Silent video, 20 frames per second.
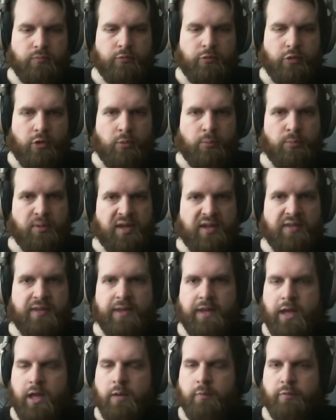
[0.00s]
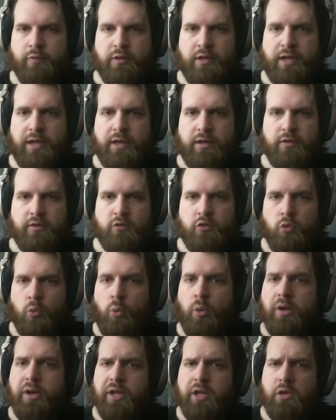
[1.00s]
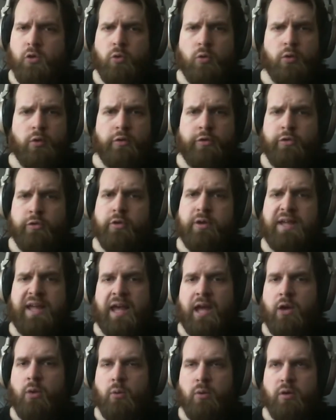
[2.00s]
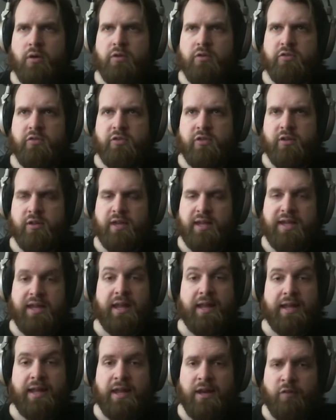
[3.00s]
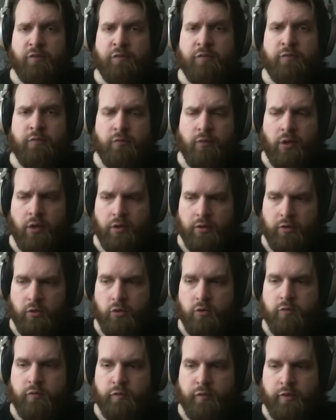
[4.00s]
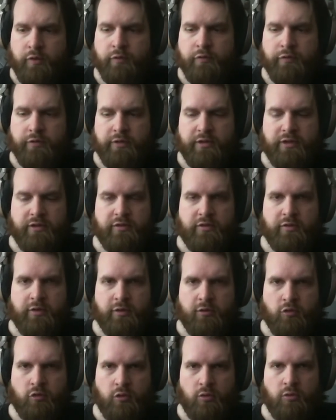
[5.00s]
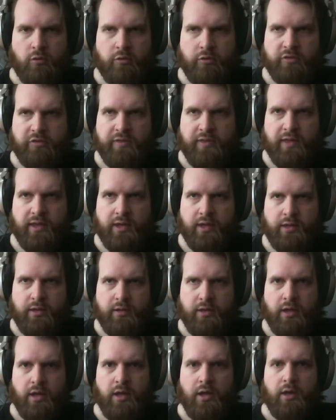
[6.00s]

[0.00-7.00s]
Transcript: don't play the game for like 20 or 30 hours to like get a good feel for these controls, then